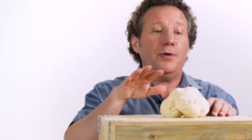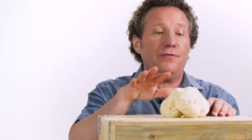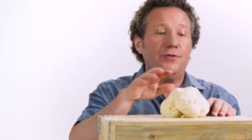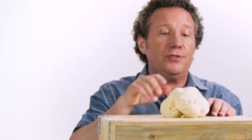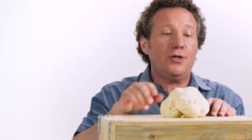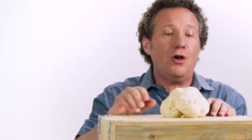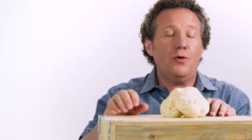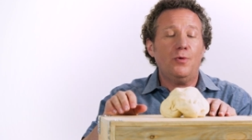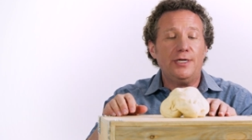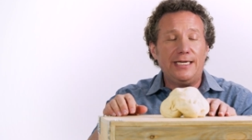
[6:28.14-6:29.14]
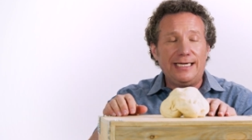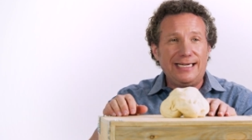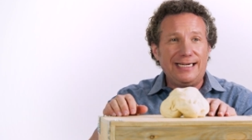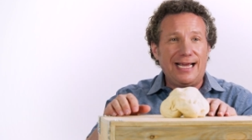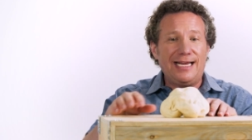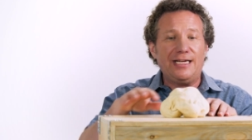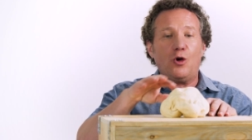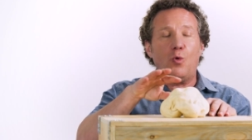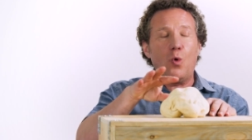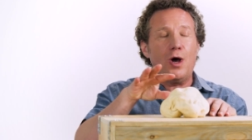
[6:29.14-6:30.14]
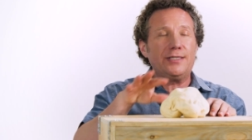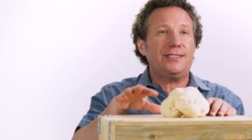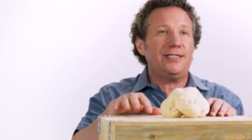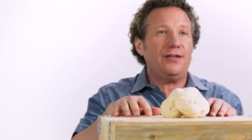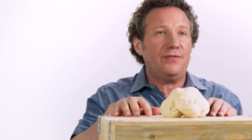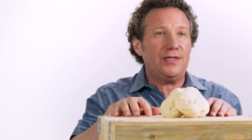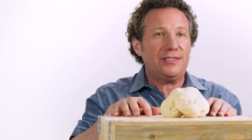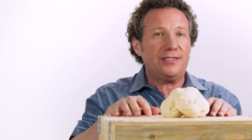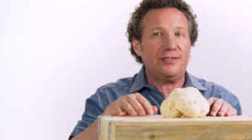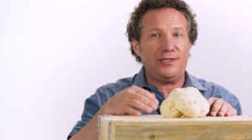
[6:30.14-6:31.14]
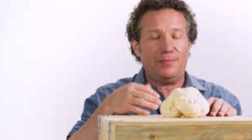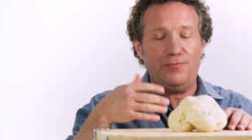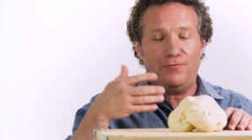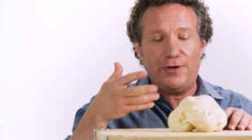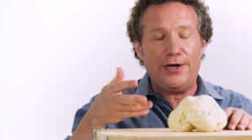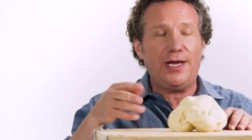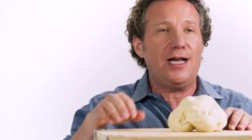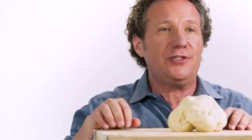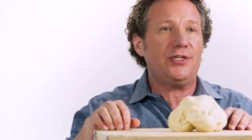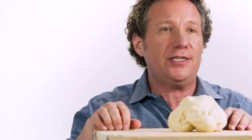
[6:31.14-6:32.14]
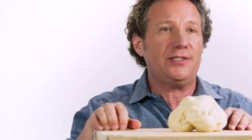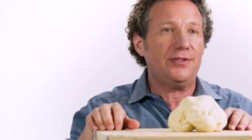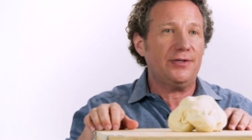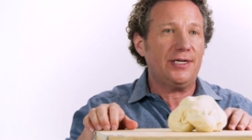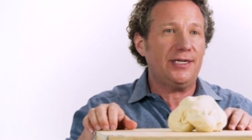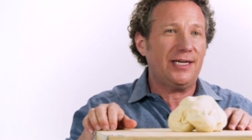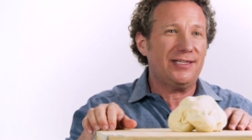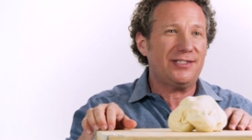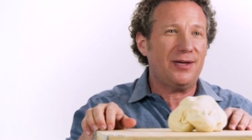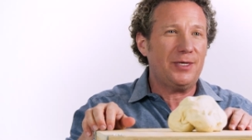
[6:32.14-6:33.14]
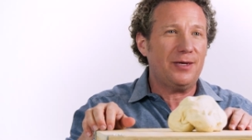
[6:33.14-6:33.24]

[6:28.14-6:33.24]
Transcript: but if your dog were to eat any quantity of this, there's a very high chance that they're going to get a tummy